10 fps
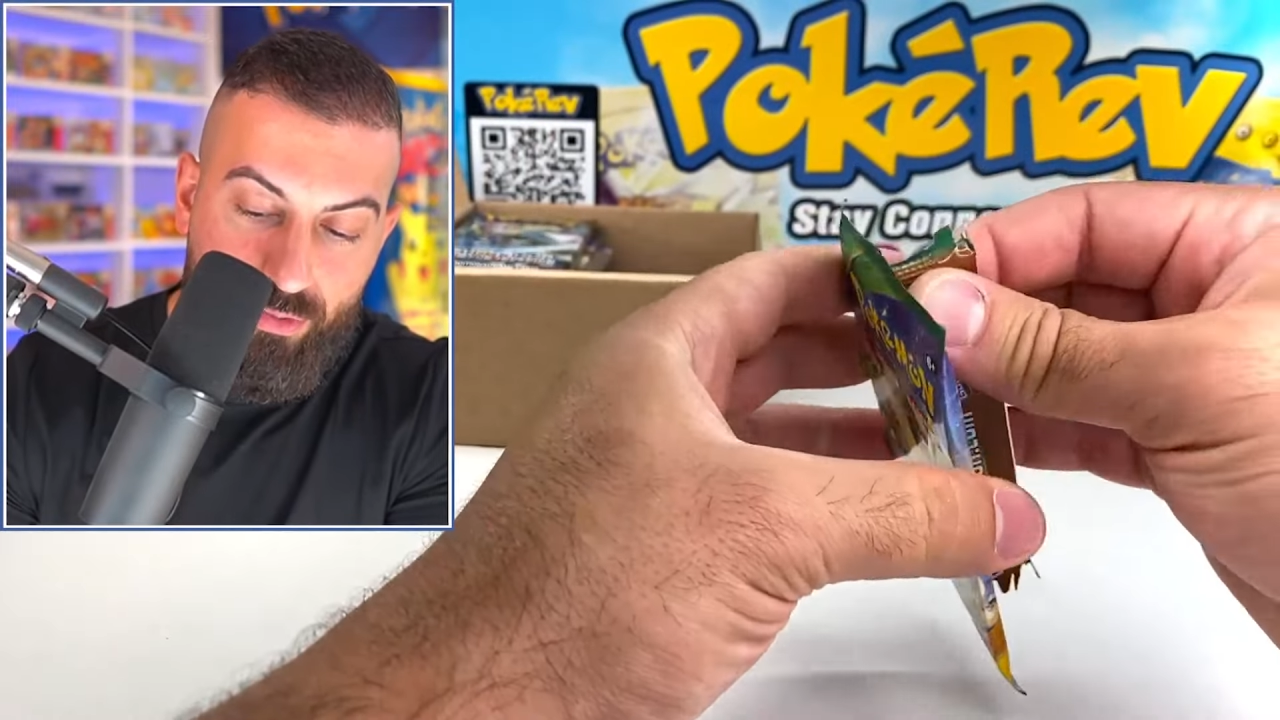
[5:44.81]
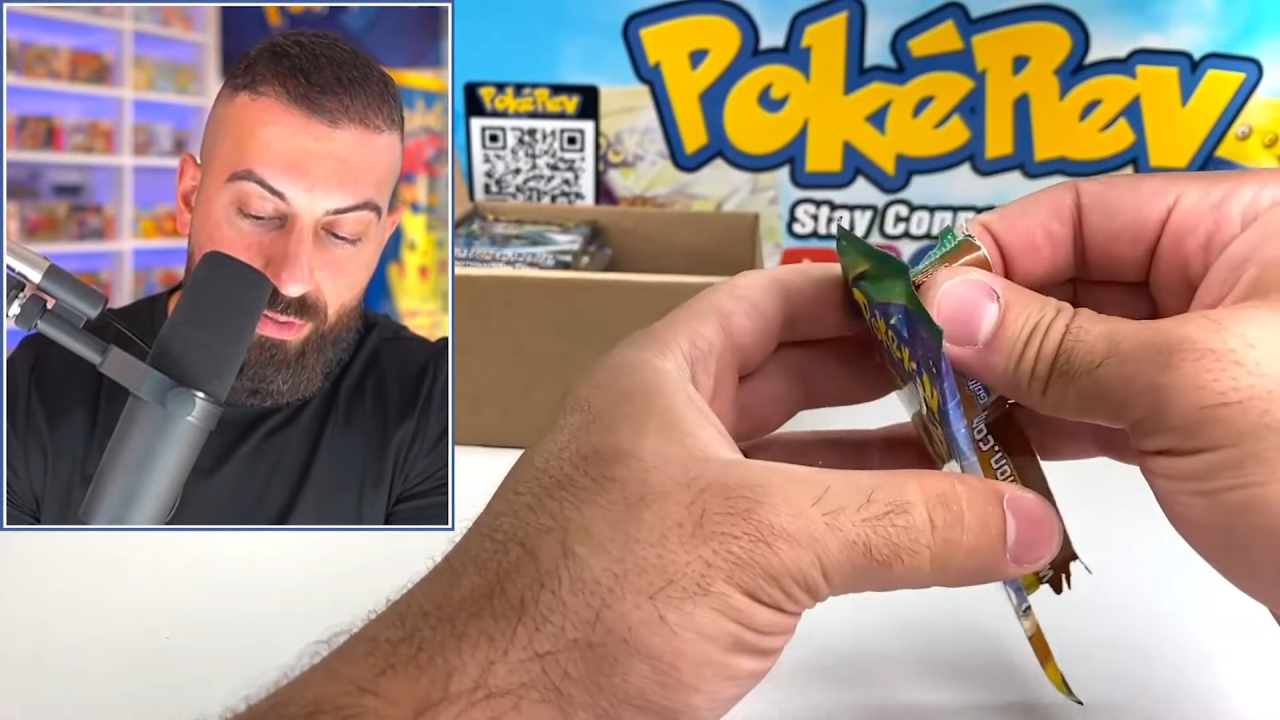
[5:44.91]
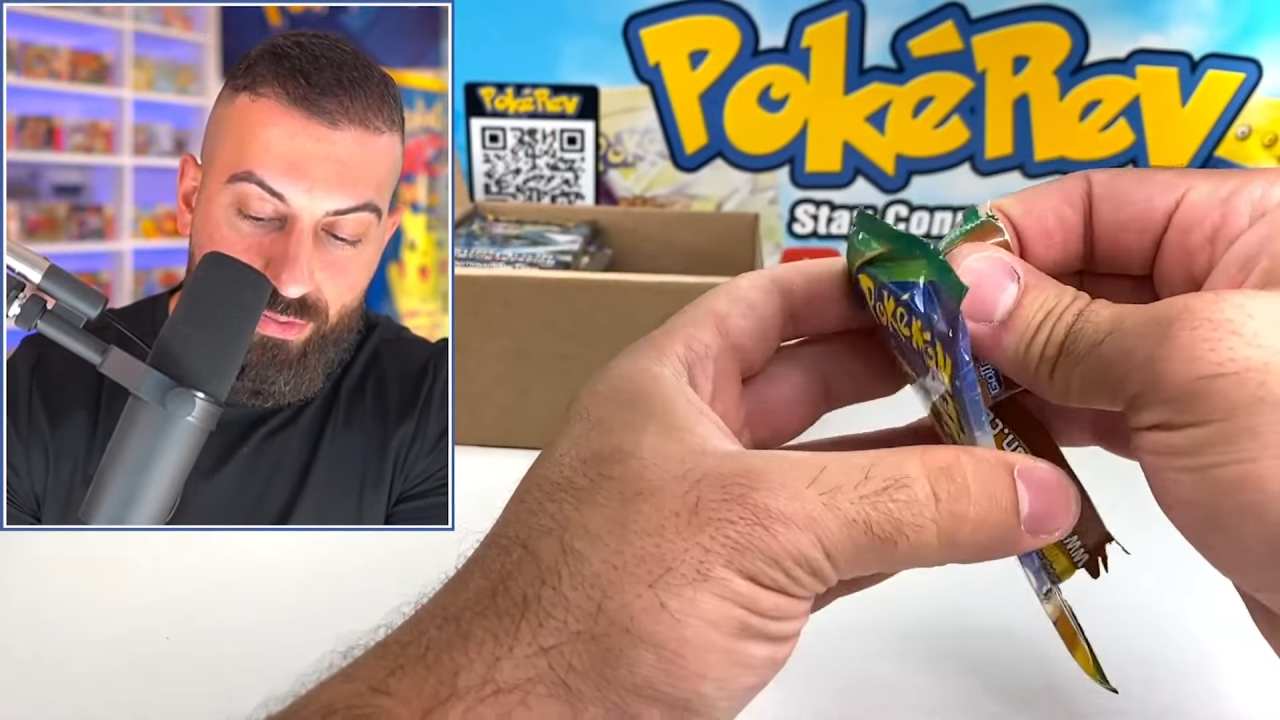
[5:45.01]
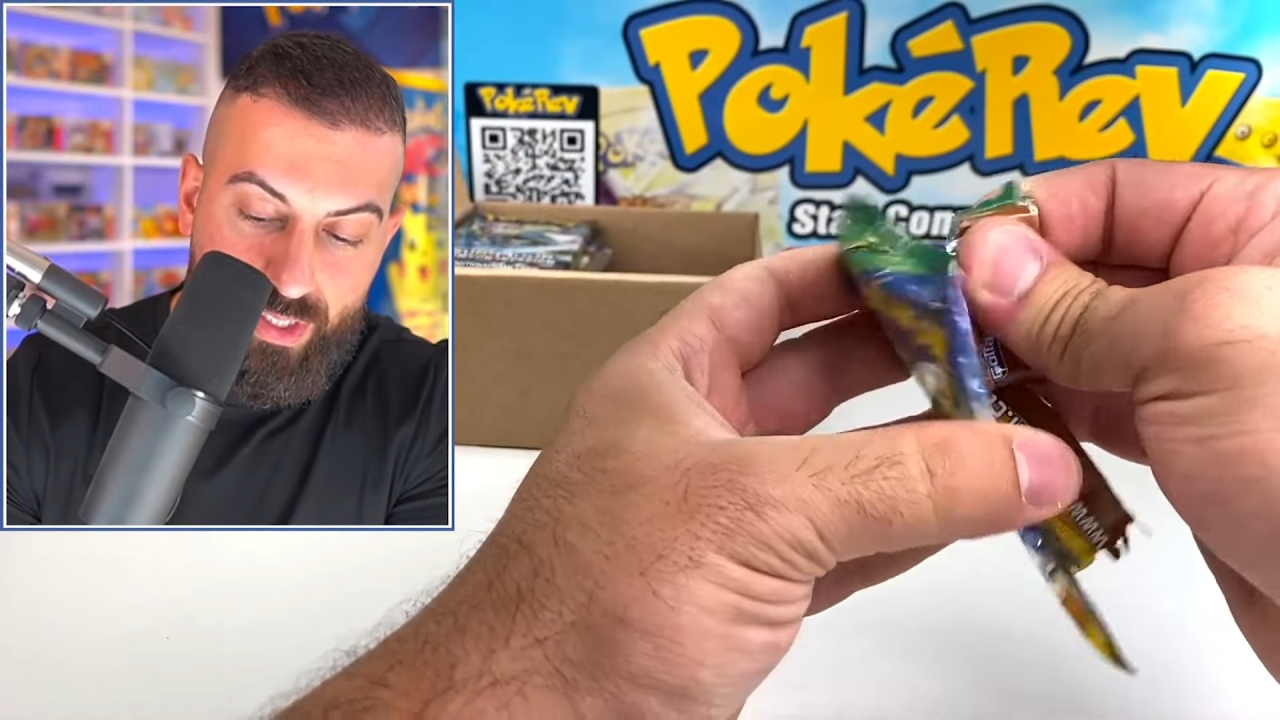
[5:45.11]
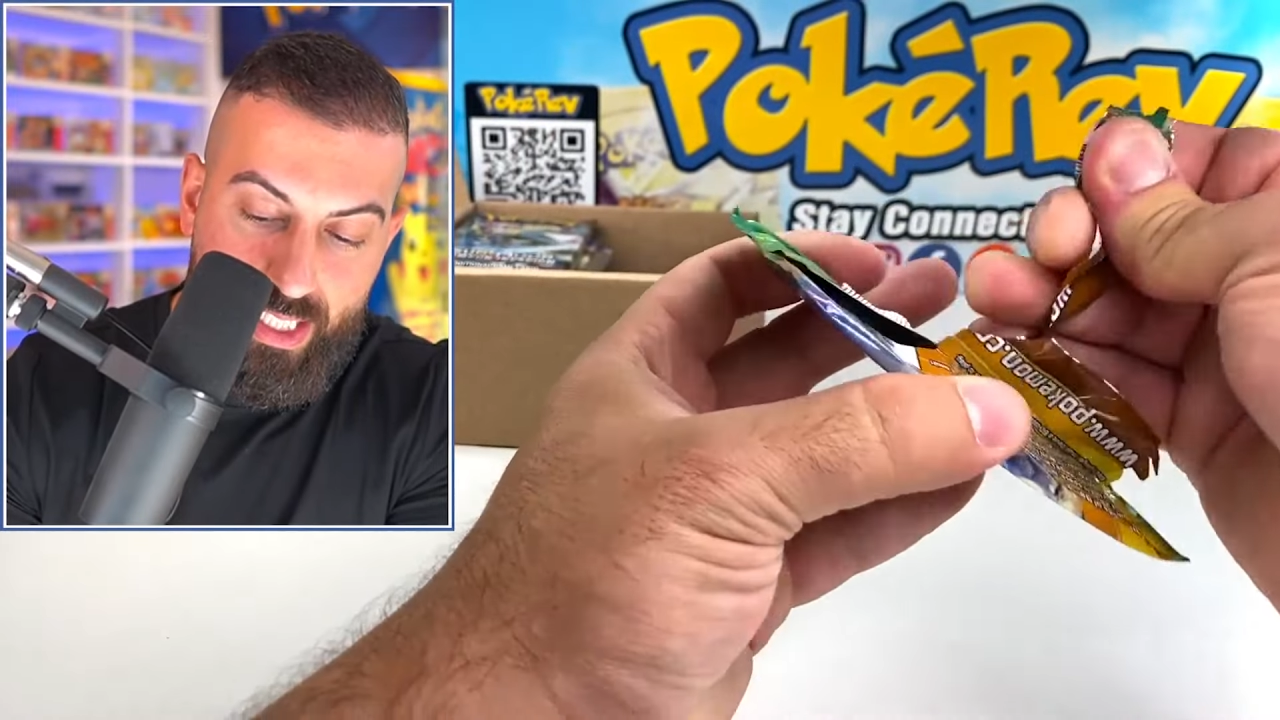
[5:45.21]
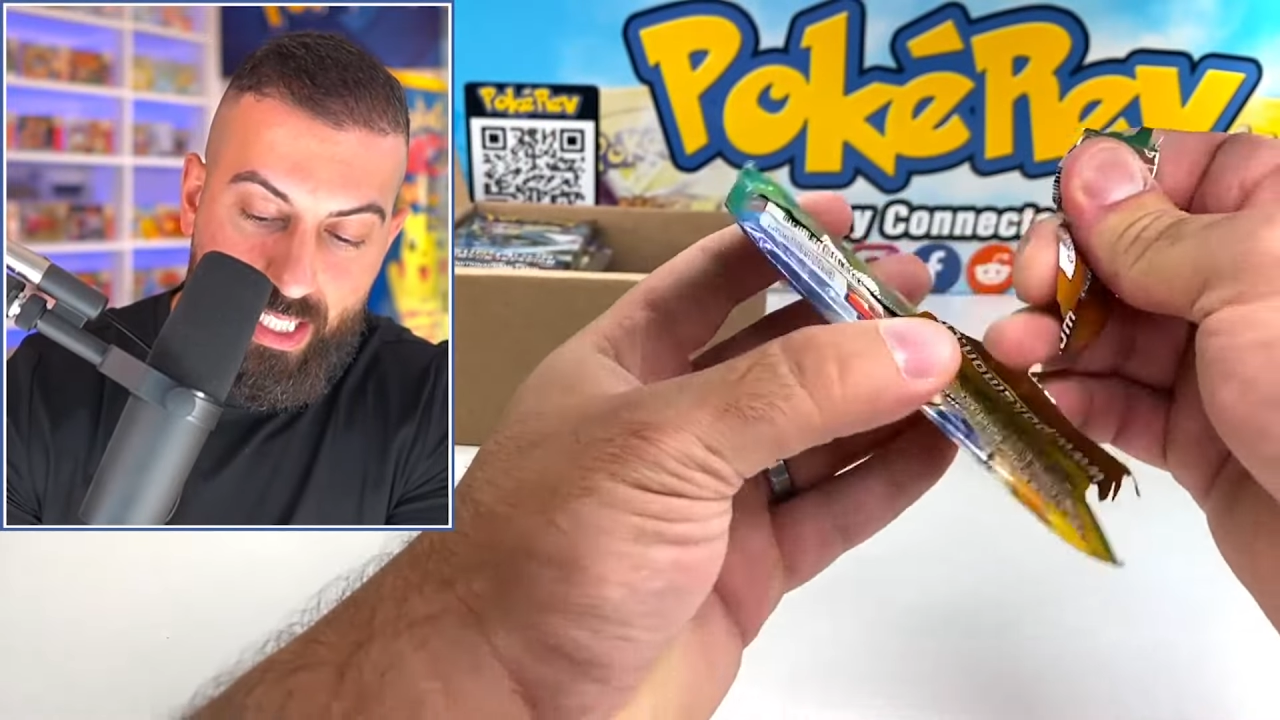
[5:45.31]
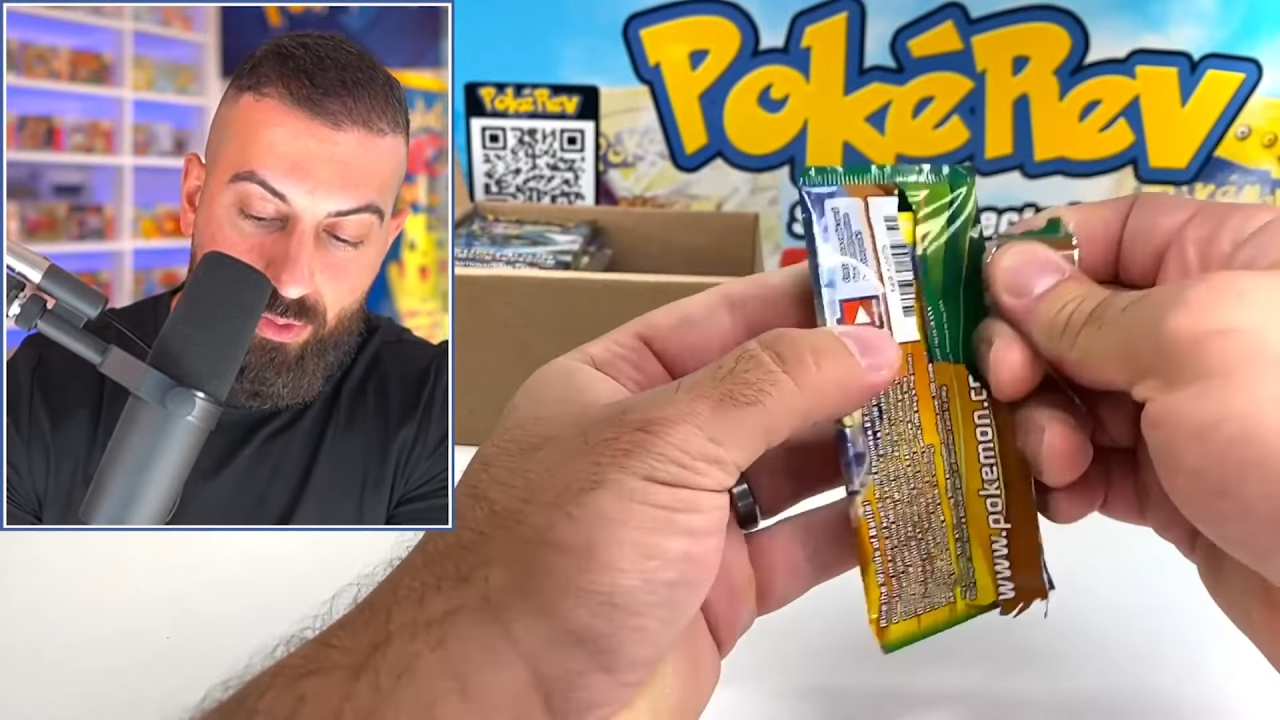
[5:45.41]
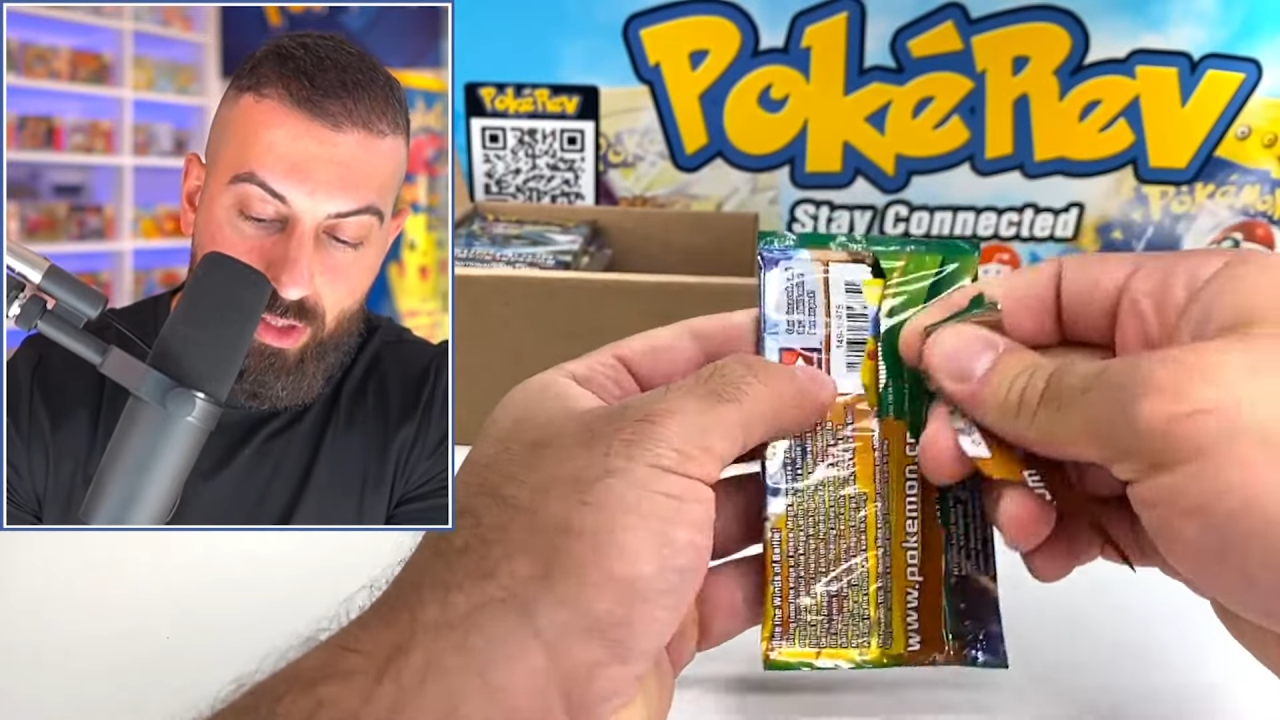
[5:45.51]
fifteen